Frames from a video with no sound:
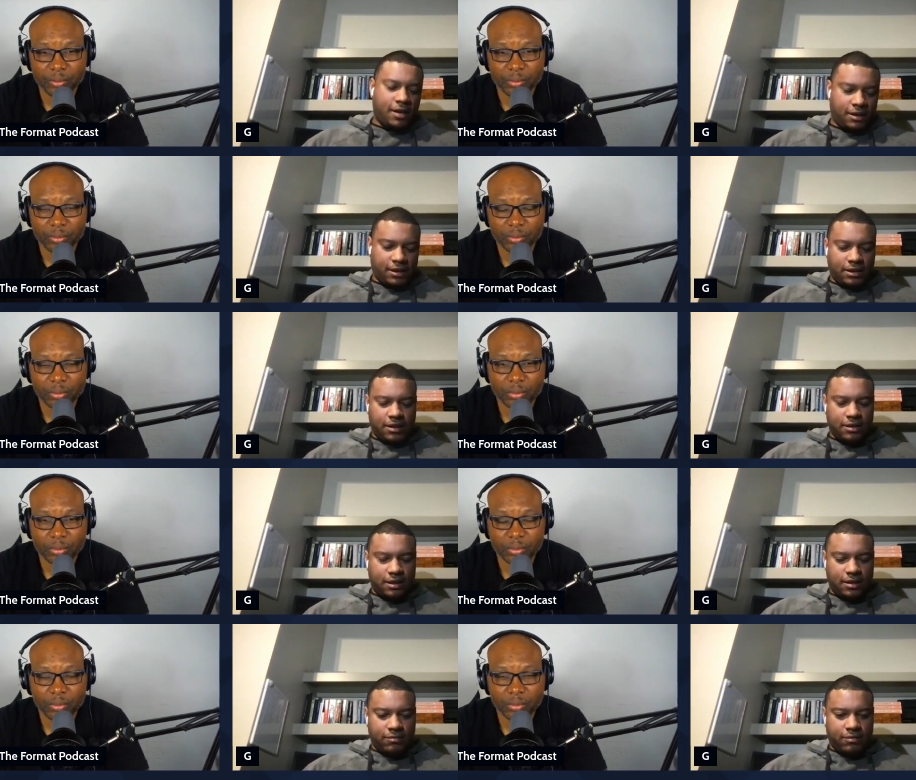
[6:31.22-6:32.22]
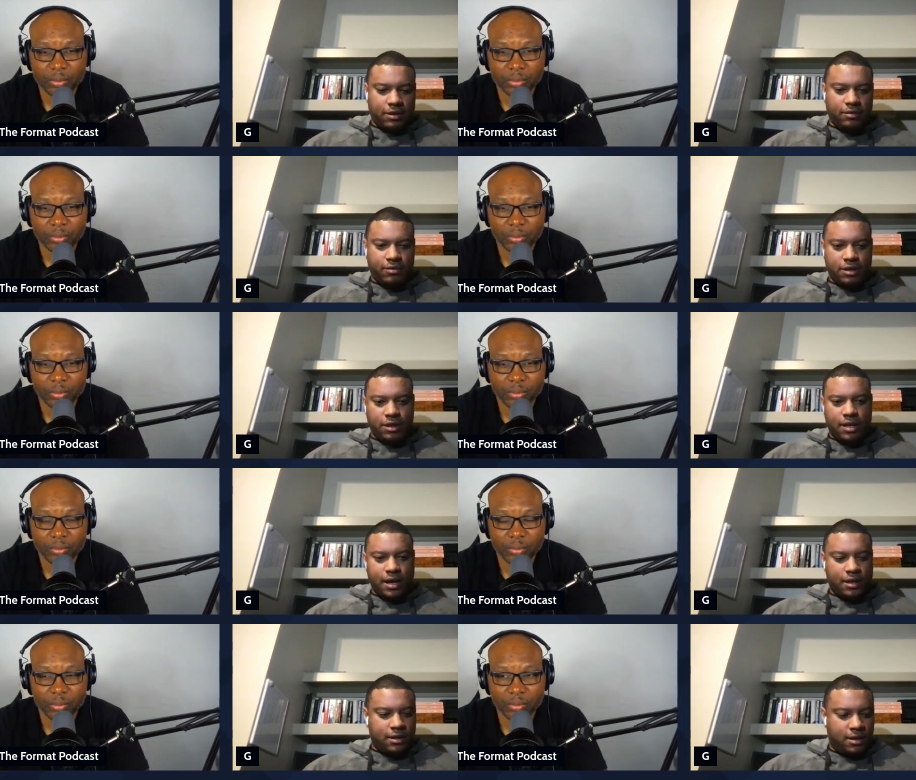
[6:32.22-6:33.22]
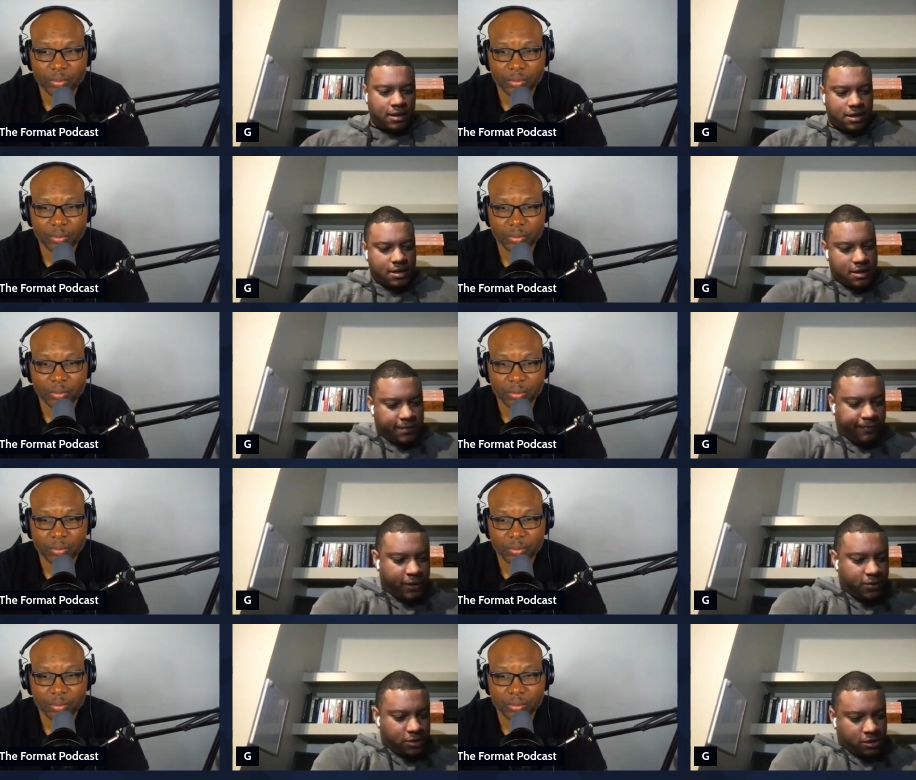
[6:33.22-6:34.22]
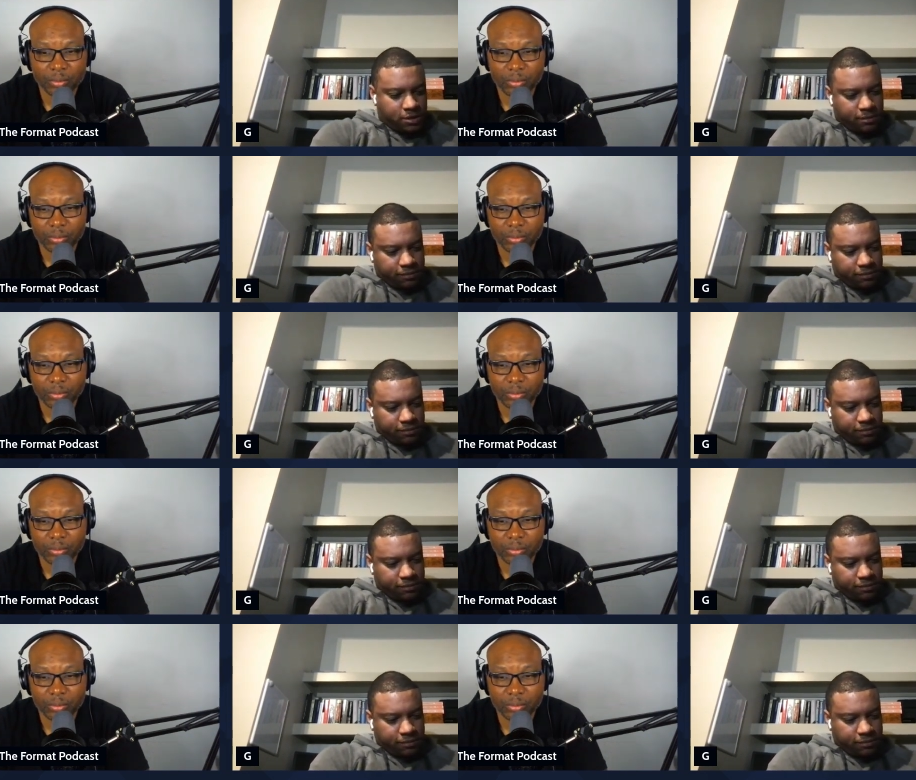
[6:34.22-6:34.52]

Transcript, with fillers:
Speaker 1: yeah. I think they they really really like uh, Fields,